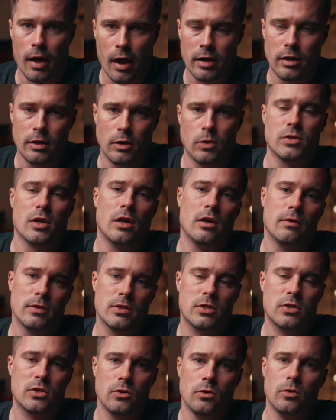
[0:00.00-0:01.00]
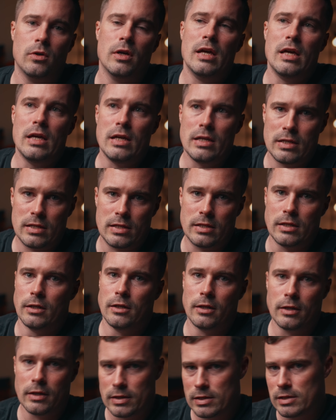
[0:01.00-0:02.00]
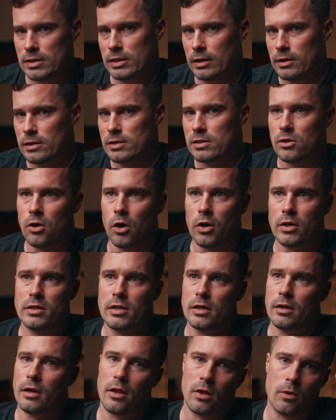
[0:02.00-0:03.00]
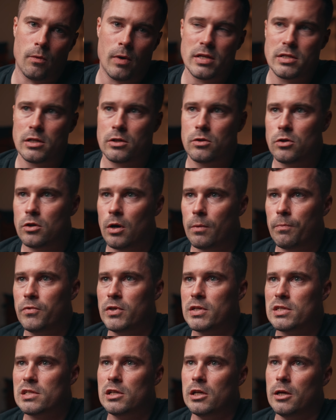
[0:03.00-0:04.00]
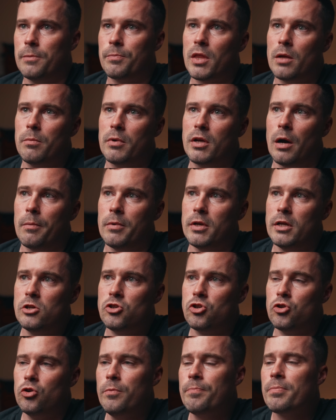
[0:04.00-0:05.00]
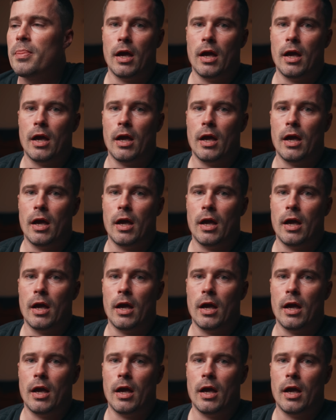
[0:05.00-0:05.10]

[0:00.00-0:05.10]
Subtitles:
any user levels to still see this content. Otherwise, it could obviously become an issue.